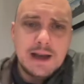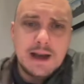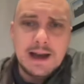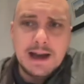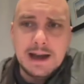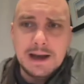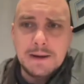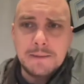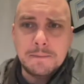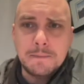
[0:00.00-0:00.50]

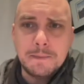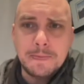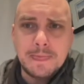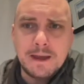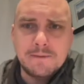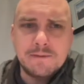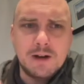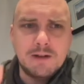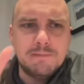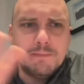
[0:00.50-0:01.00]

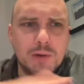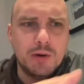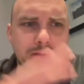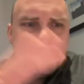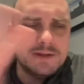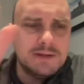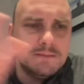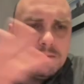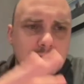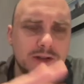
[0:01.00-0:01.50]
I've bought
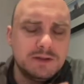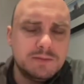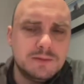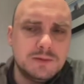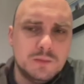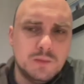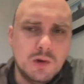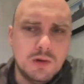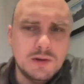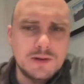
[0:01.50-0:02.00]
this in
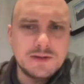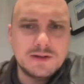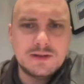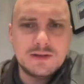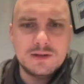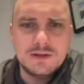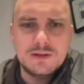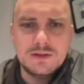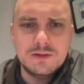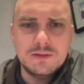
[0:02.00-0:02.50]
multiple wallets
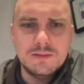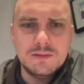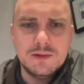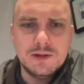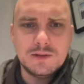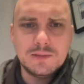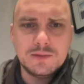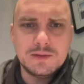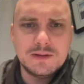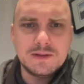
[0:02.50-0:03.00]
to do
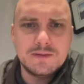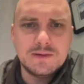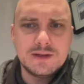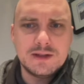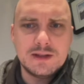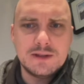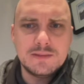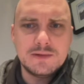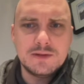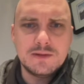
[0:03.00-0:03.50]
multiple different
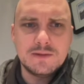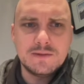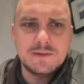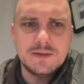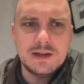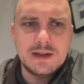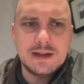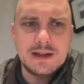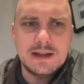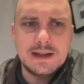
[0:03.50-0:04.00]
types of
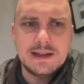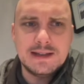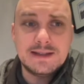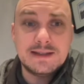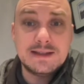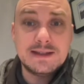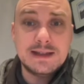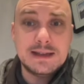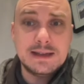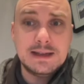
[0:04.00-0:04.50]

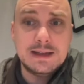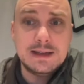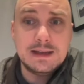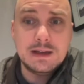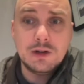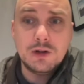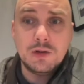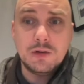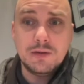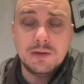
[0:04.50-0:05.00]

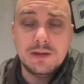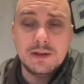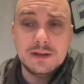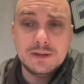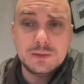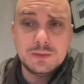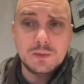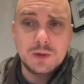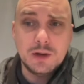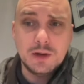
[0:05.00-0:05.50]
staking on
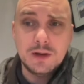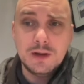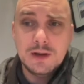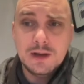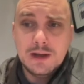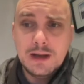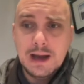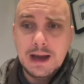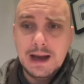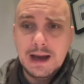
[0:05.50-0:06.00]
this one.
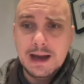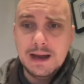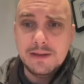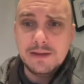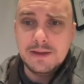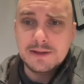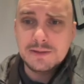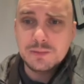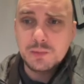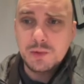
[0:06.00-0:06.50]

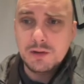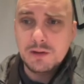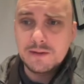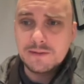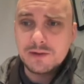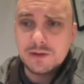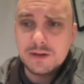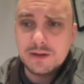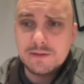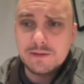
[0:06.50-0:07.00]
This wallet
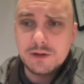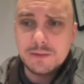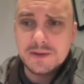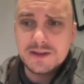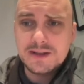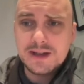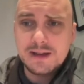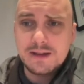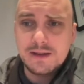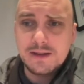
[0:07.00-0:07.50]
I've got here, I've got
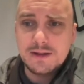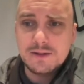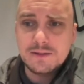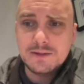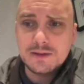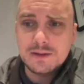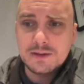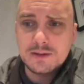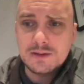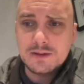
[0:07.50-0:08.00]
about
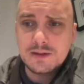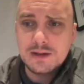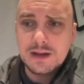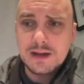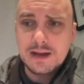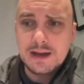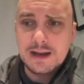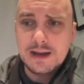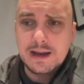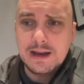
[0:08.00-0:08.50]
10,000
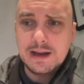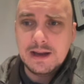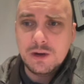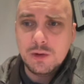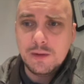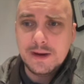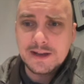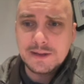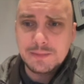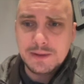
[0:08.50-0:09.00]

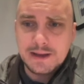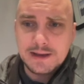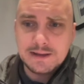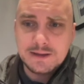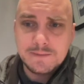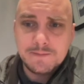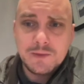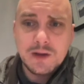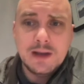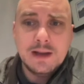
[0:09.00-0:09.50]

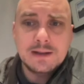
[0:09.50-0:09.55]
OXPAD.